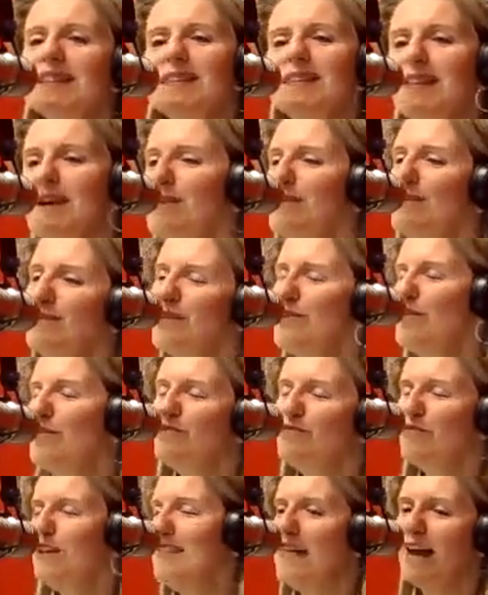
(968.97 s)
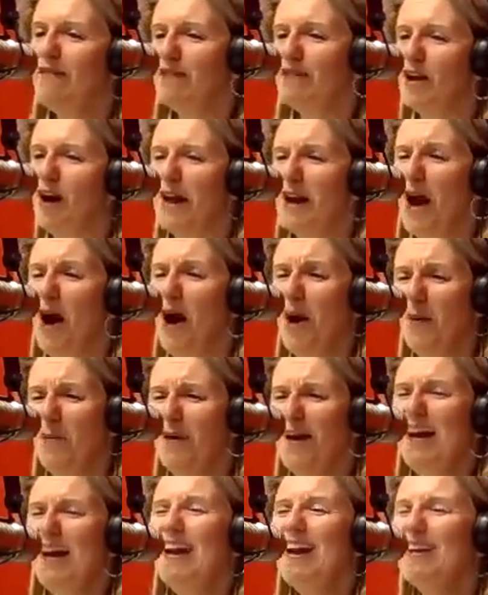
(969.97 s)
those interest rates haven't gone up.
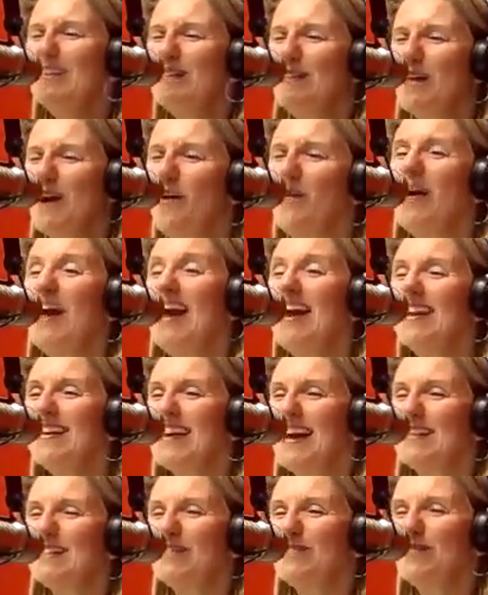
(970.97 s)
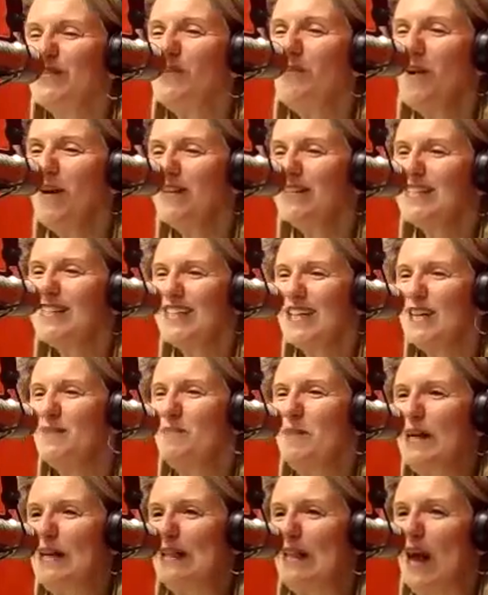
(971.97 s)
So, yes, if you are
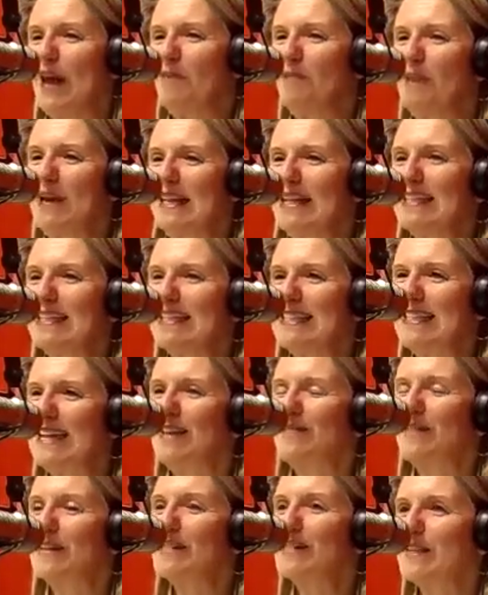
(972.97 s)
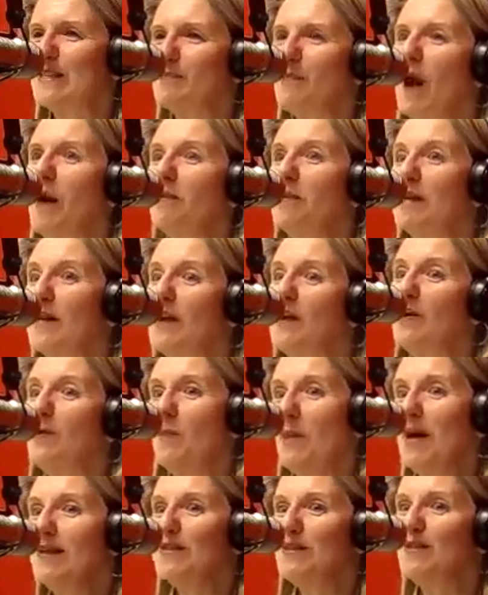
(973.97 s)
keeping a lot of money in the savings, it's probably not your
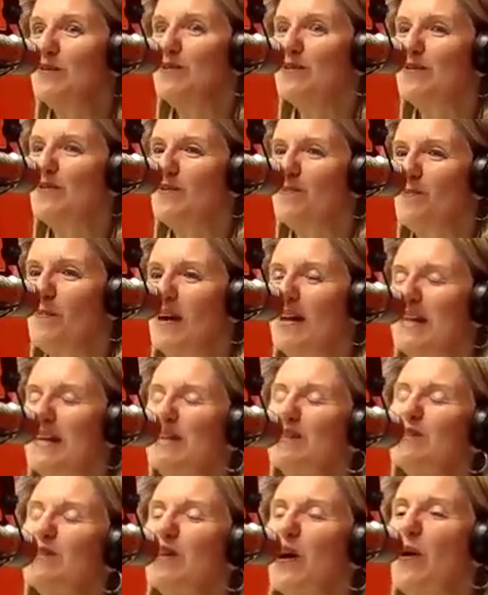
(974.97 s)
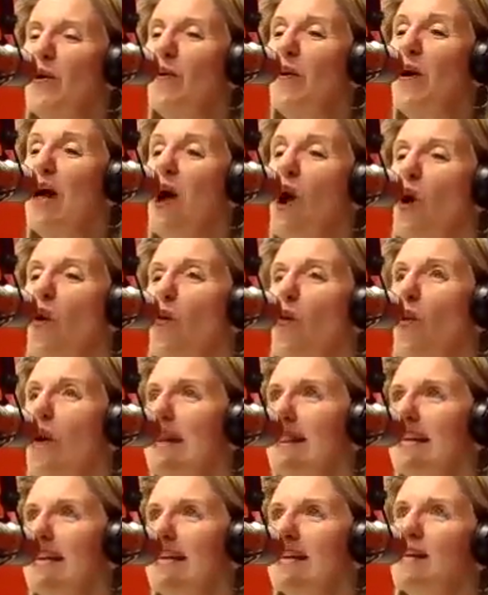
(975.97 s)
best use of money. So, one
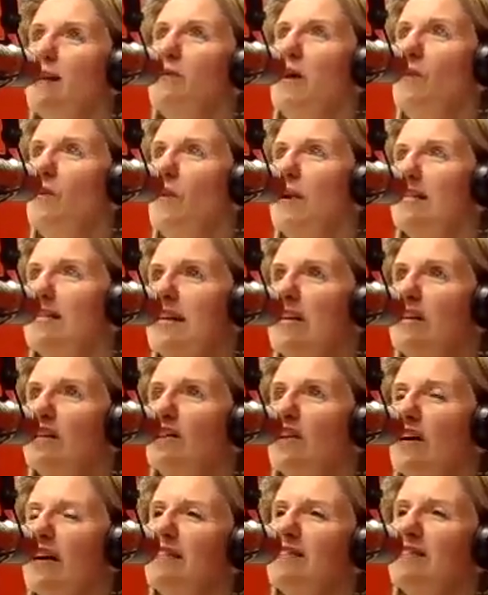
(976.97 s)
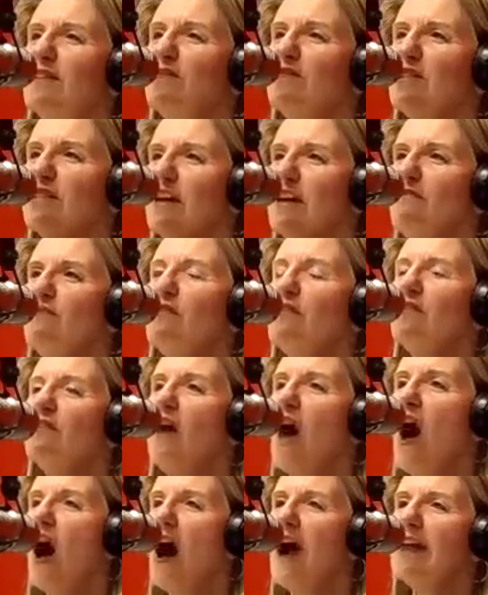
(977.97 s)
thing that you may want to take a look at, there's
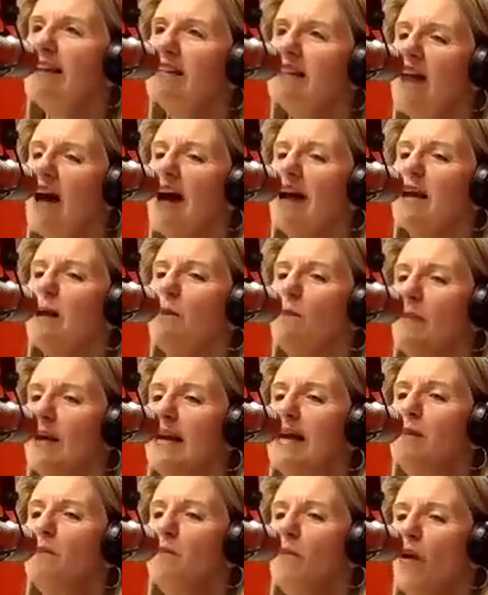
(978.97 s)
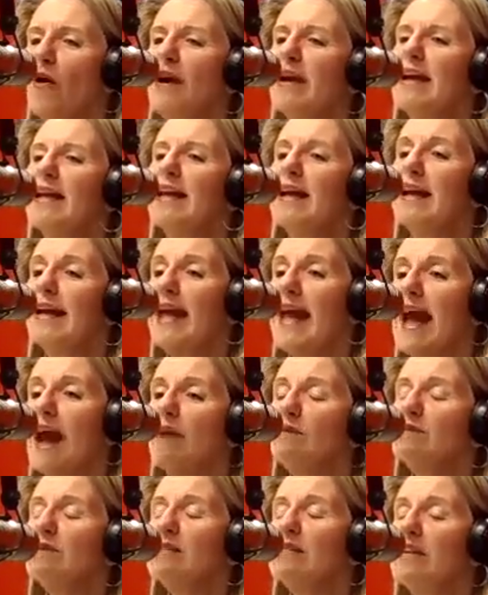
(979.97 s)
several online money market
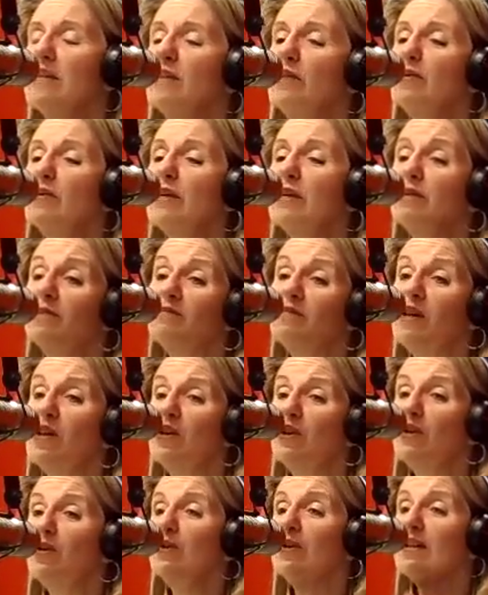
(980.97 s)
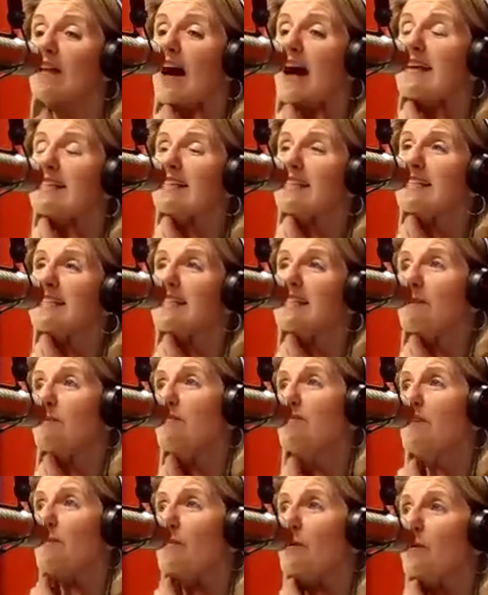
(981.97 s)
accounts that you can utilize, and some
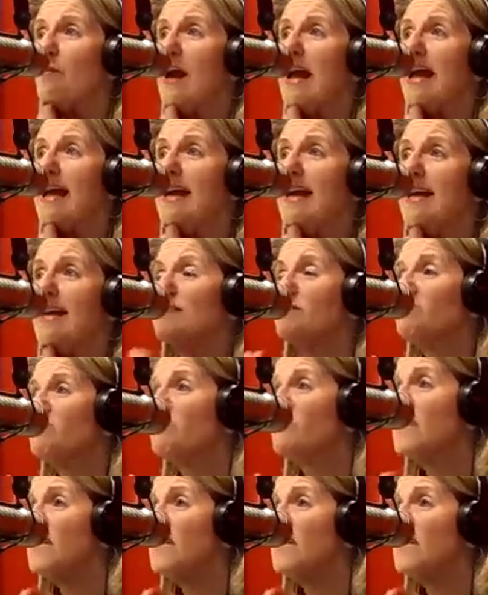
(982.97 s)
of them are paying,